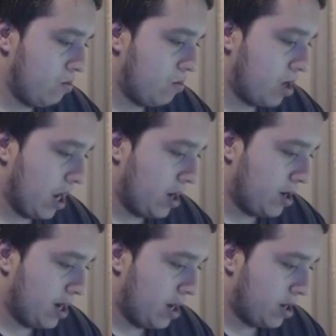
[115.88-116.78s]
Dun.
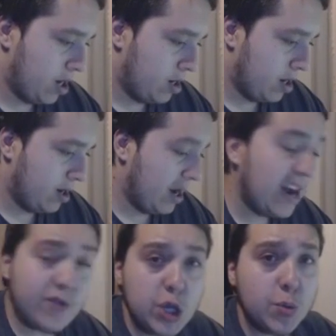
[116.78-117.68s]
And
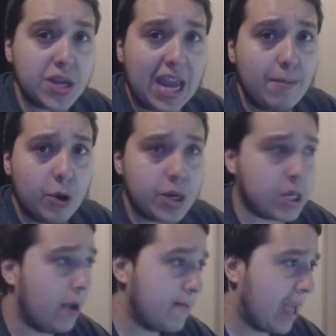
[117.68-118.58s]
if you do want to download this
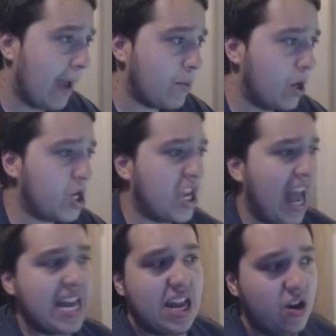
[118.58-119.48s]
game, guys, you
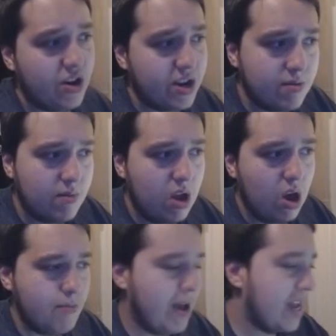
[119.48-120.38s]
can get it on
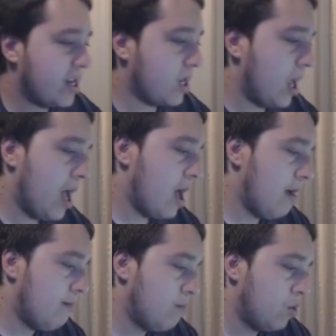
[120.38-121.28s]
iPads
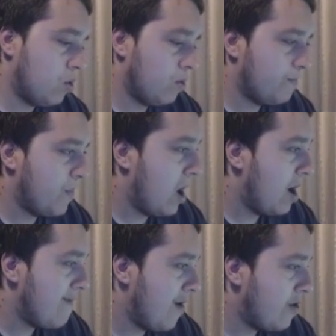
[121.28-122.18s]
or
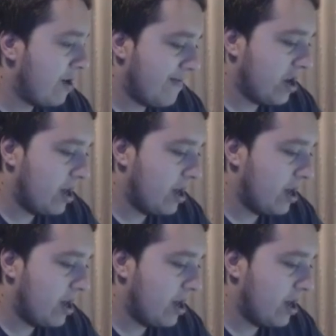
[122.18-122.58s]
iPhone or anything like